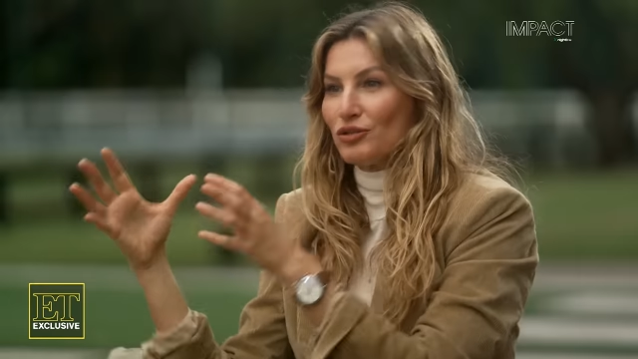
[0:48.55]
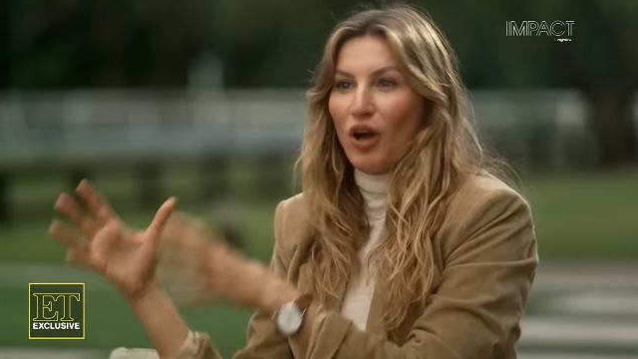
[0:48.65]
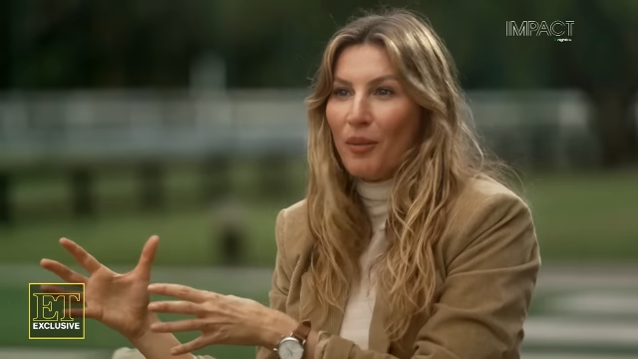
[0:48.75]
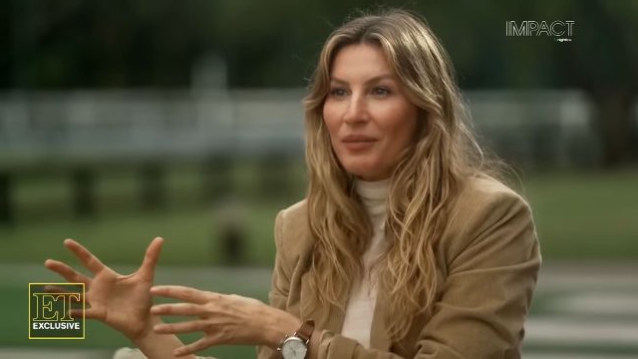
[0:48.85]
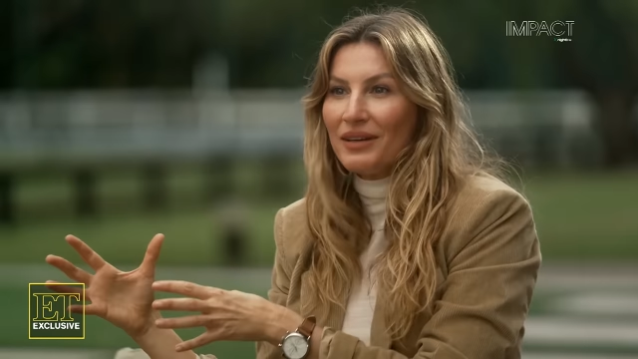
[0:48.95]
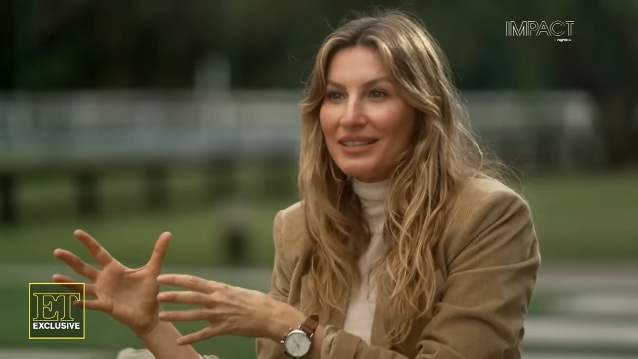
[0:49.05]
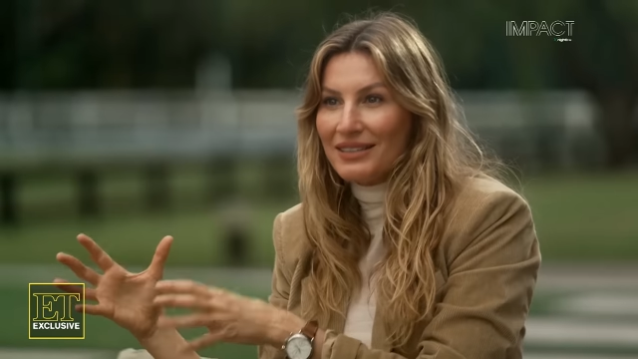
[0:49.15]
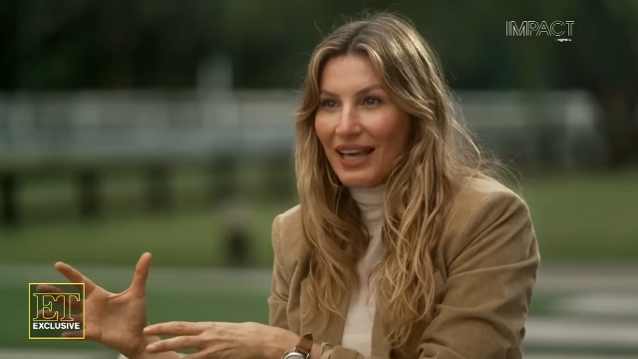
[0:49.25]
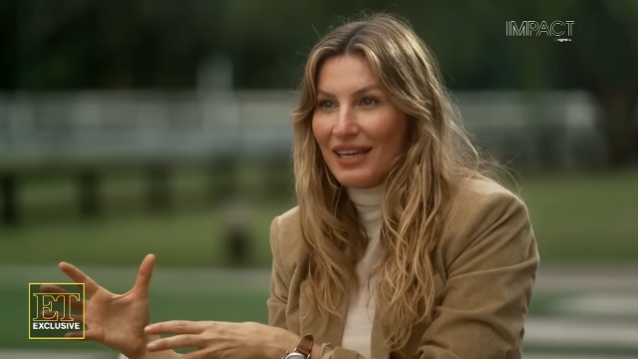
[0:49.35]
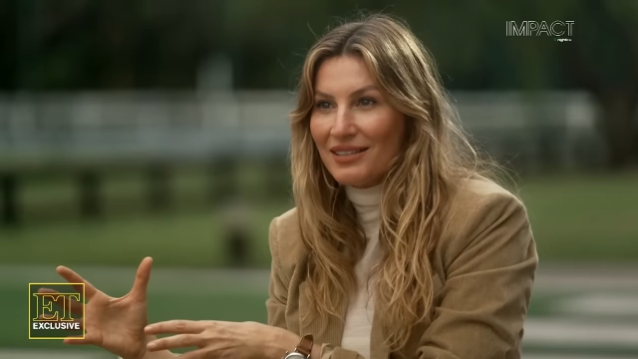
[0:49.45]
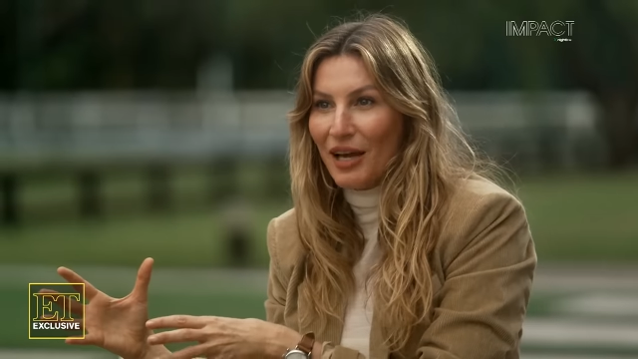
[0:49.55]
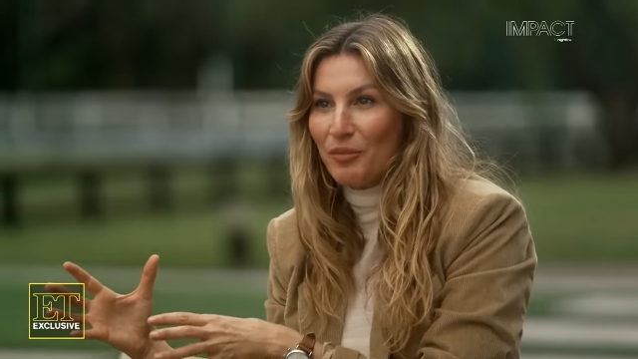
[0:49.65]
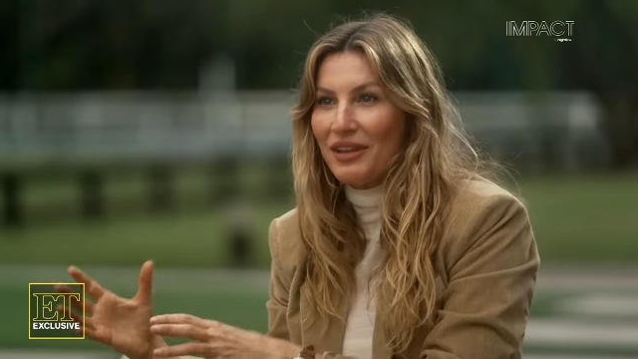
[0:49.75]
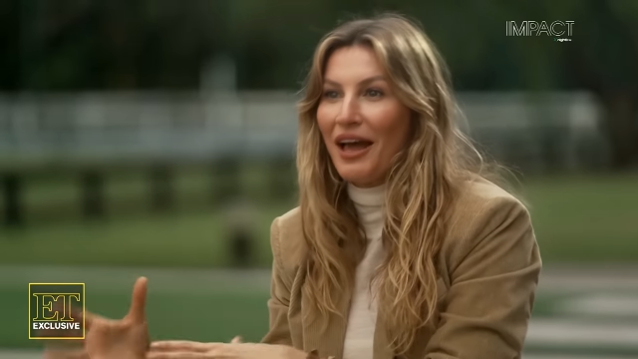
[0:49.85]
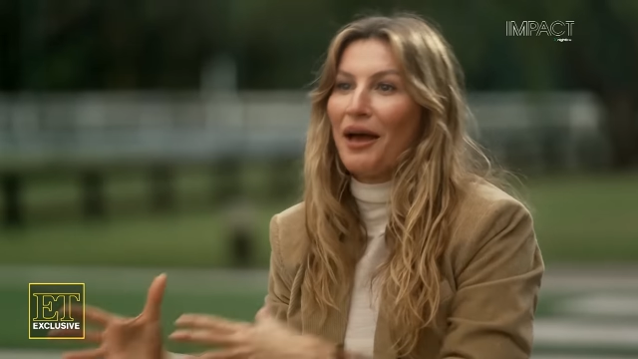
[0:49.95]
Tom is, has
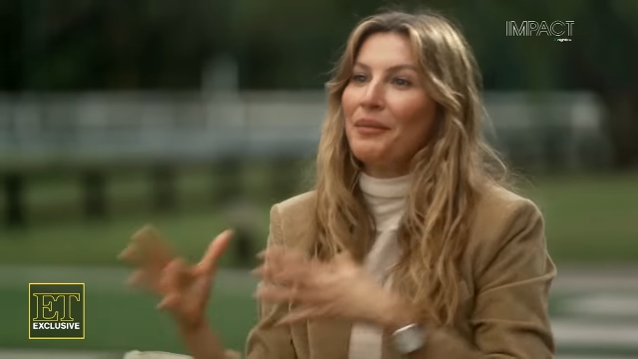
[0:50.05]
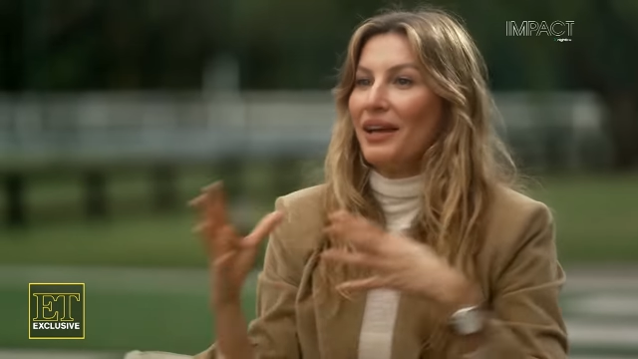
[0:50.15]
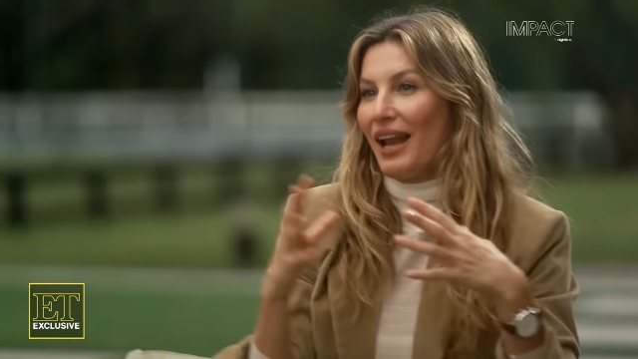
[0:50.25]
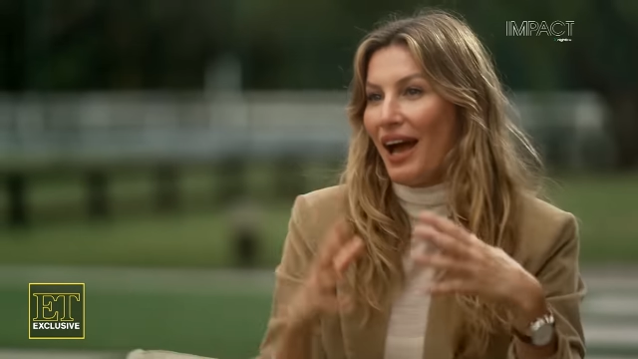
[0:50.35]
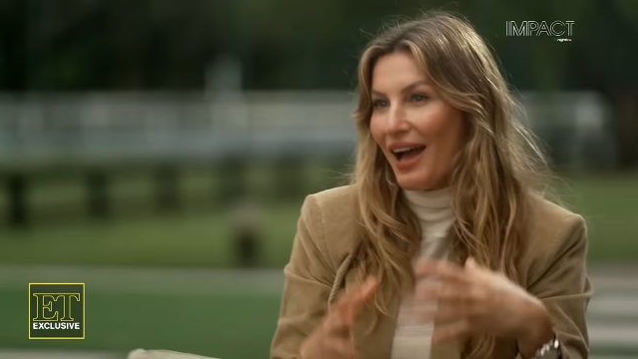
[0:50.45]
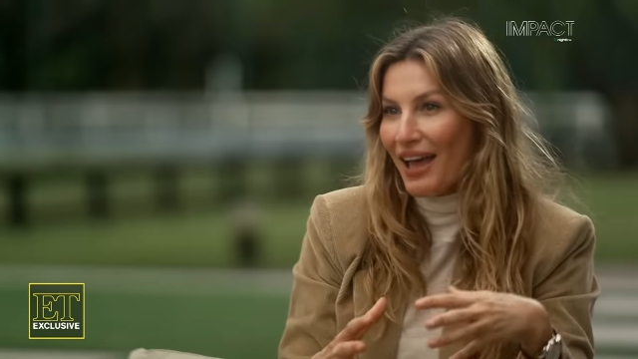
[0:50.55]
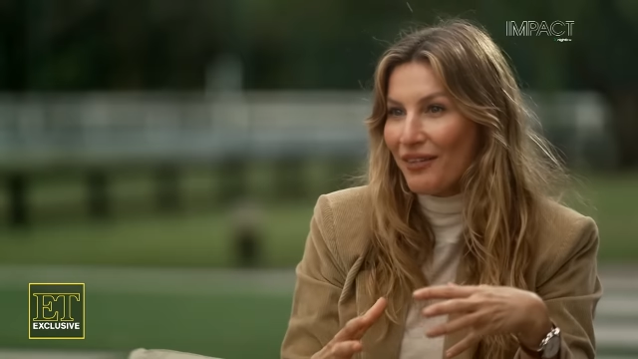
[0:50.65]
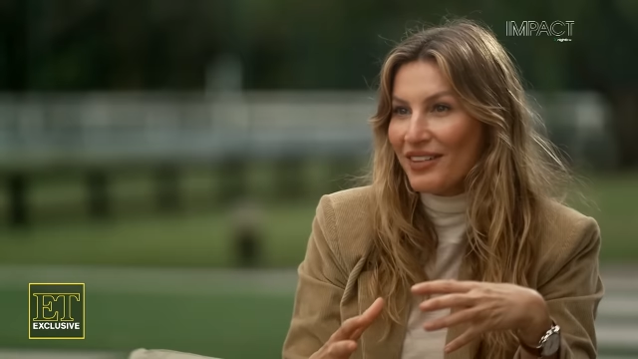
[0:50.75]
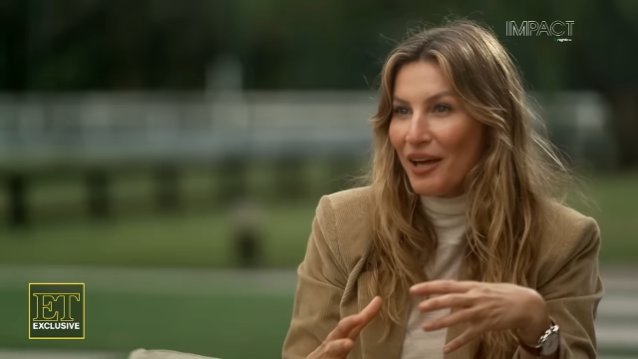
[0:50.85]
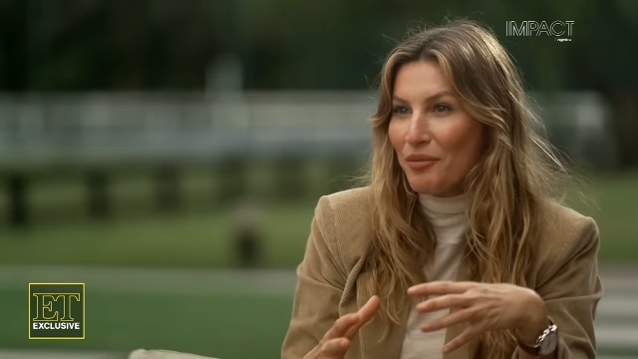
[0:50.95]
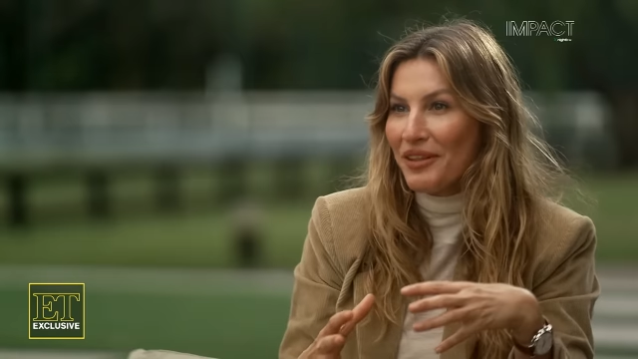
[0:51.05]
time with them, and I have time